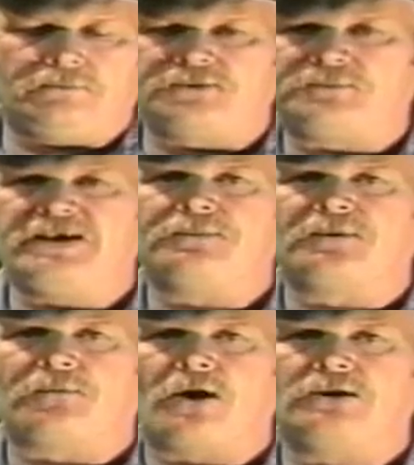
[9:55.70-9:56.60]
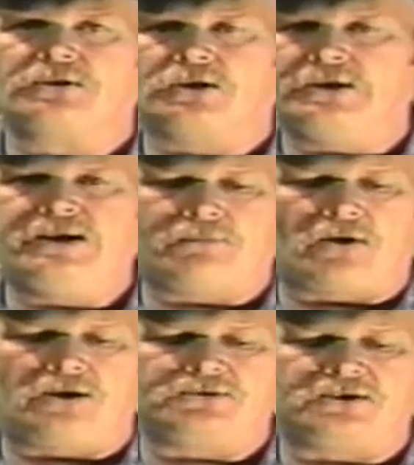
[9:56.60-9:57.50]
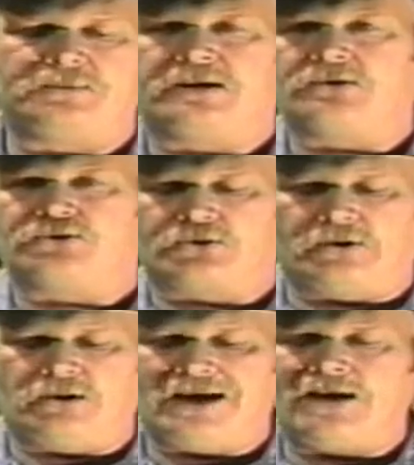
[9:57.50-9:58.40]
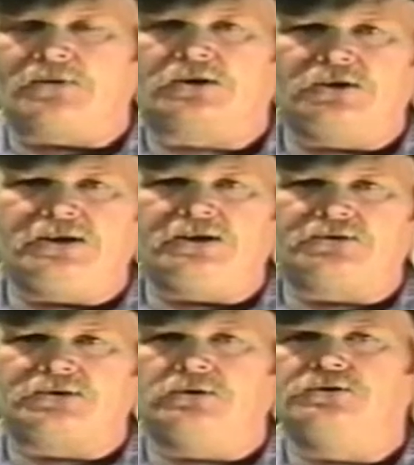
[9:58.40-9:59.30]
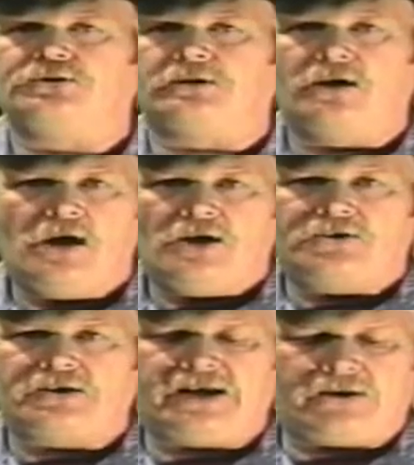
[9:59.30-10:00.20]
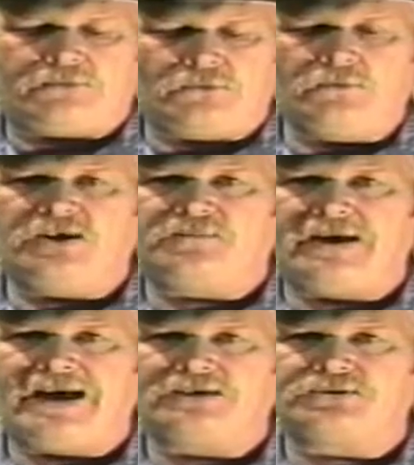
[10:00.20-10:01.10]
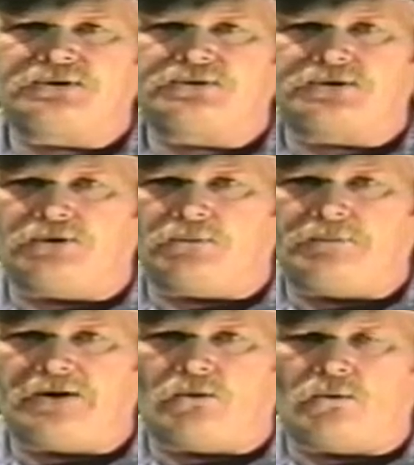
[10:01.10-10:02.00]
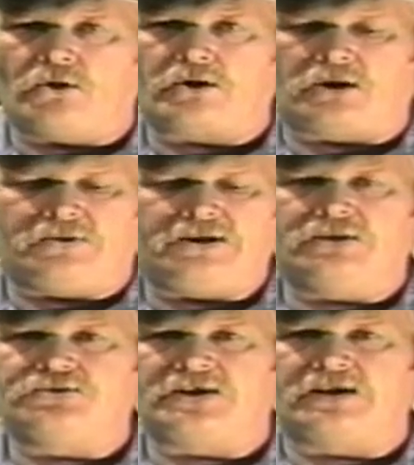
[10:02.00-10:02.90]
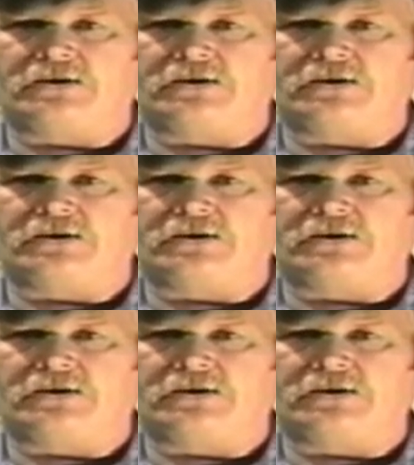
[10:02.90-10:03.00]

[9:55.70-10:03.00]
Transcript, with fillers: speed up the, of the cleaning process because it's going to allow the cleaning solution to get through these passages and do better work on the inside of the